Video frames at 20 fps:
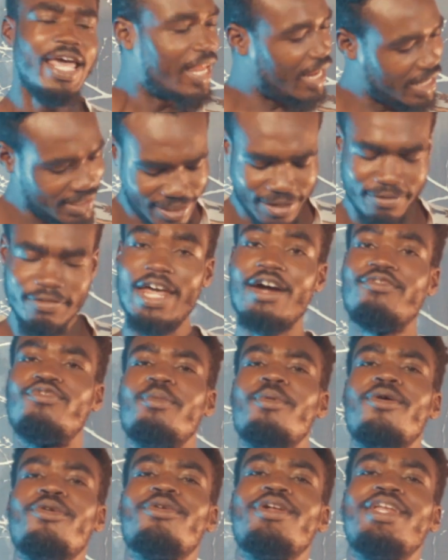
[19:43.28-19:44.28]
Let's give it up
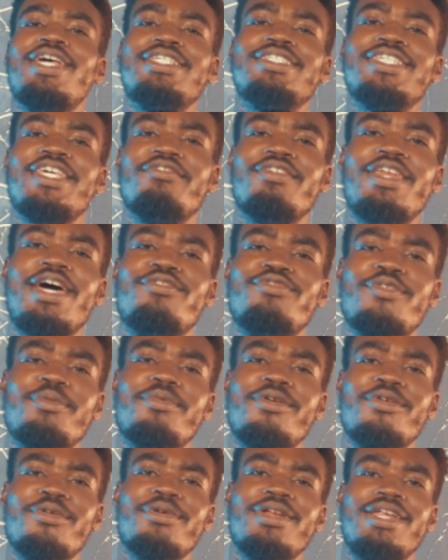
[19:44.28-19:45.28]
for Bongo.
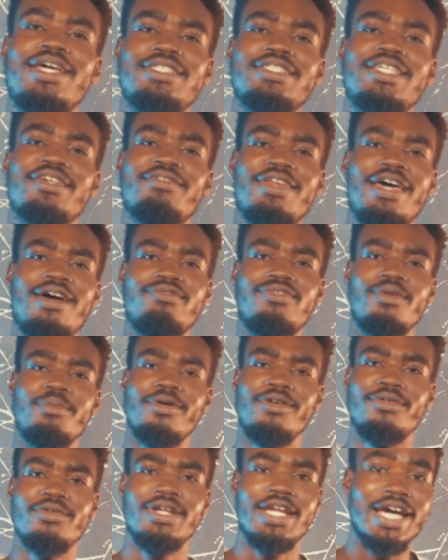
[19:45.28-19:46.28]

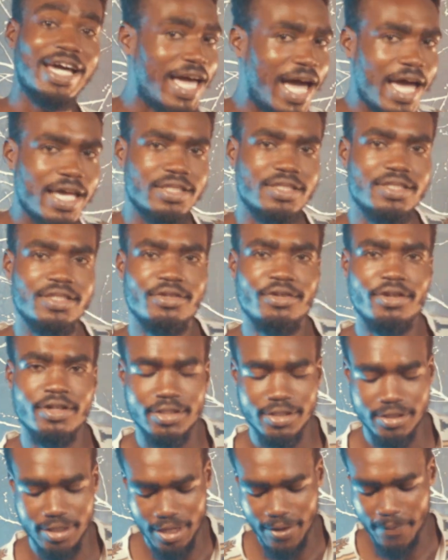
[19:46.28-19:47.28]
The guy is
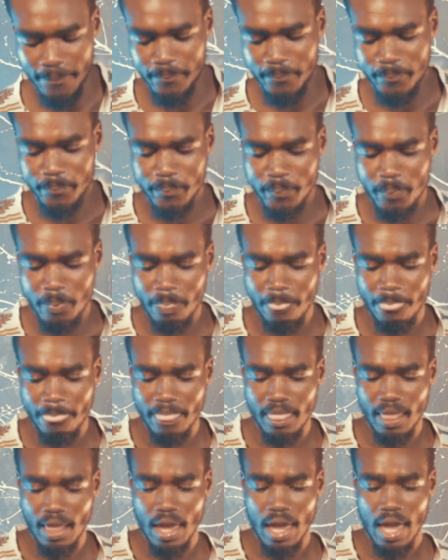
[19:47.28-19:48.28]
serious.
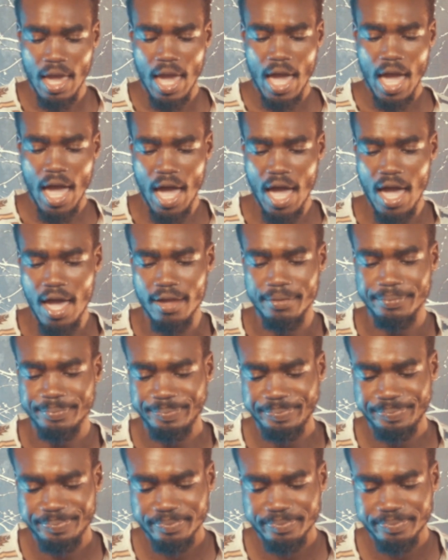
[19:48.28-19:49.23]
Hey.